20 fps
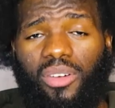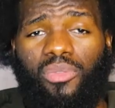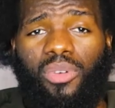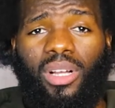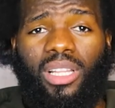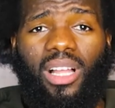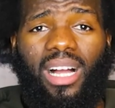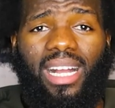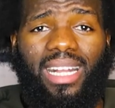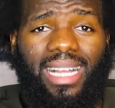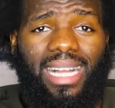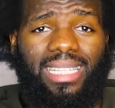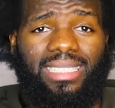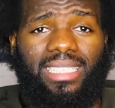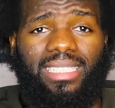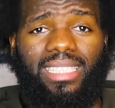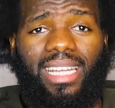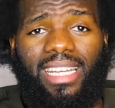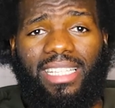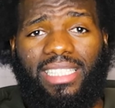for a lot of
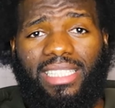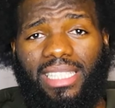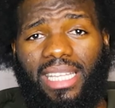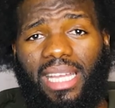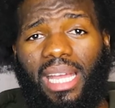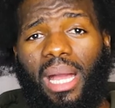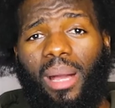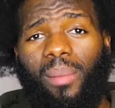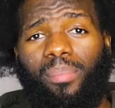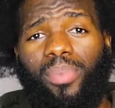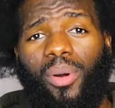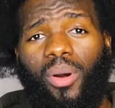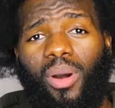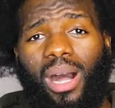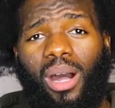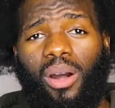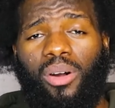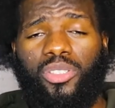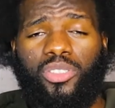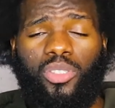candidates. But I
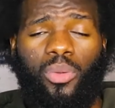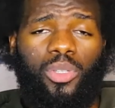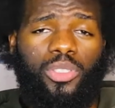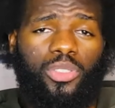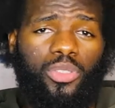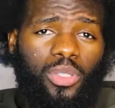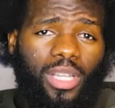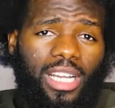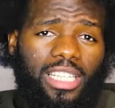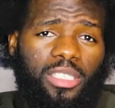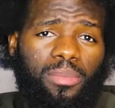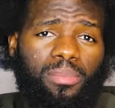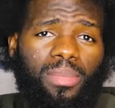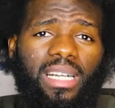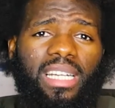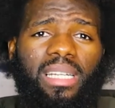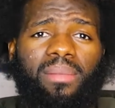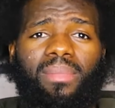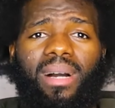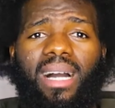also want you guys to
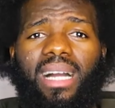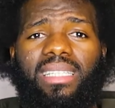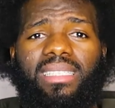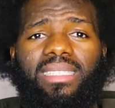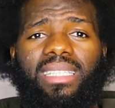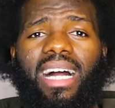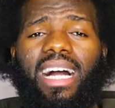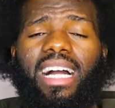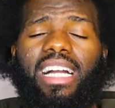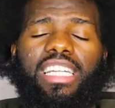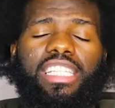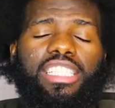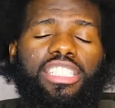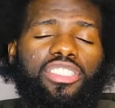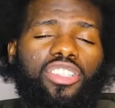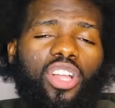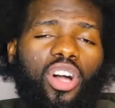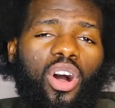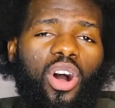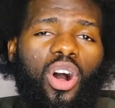bear in mind that it's
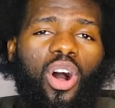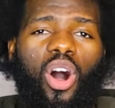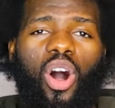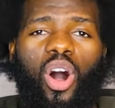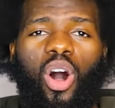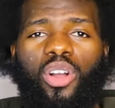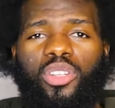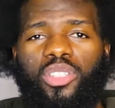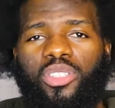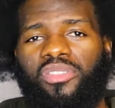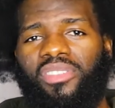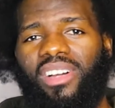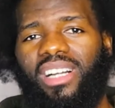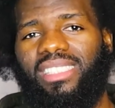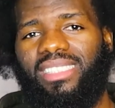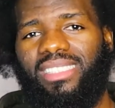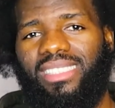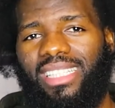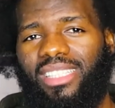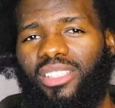not all
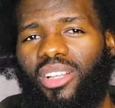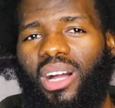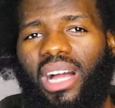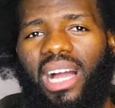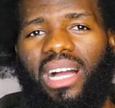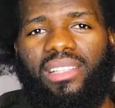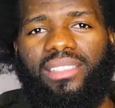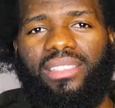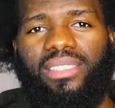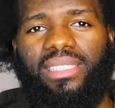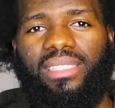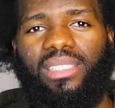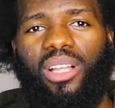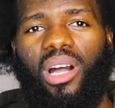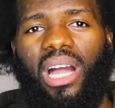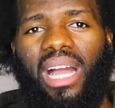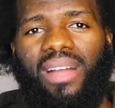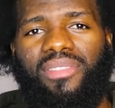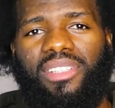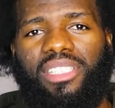university, not
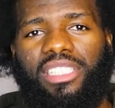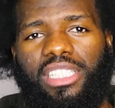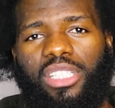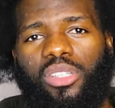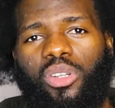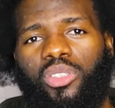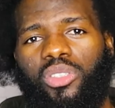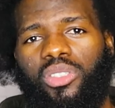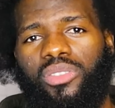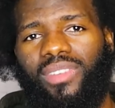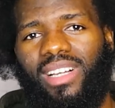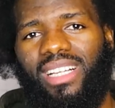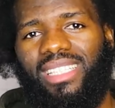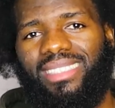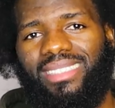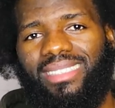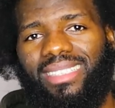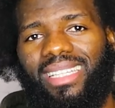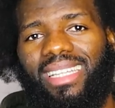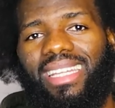every single
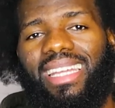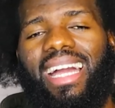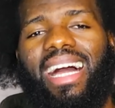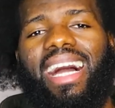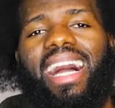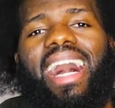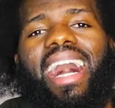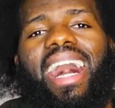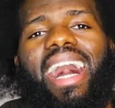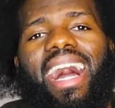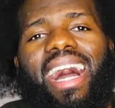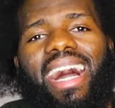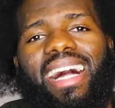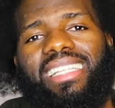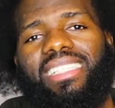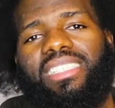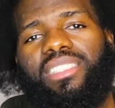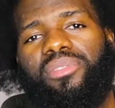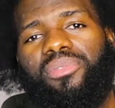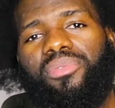university
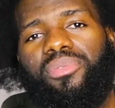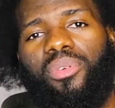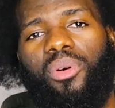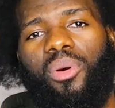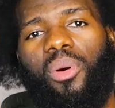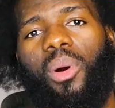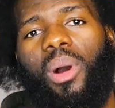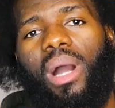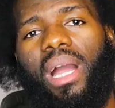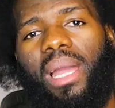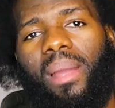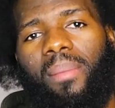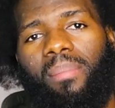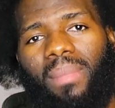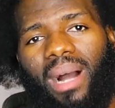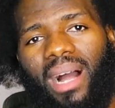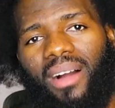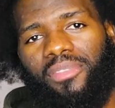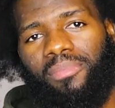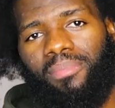ask for a
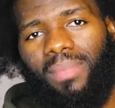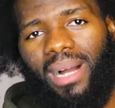math